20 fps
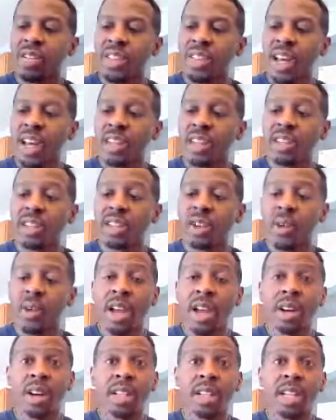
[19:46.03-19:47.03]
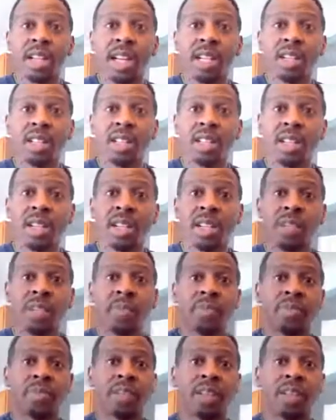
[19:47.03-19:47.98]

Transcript: that the greater the density,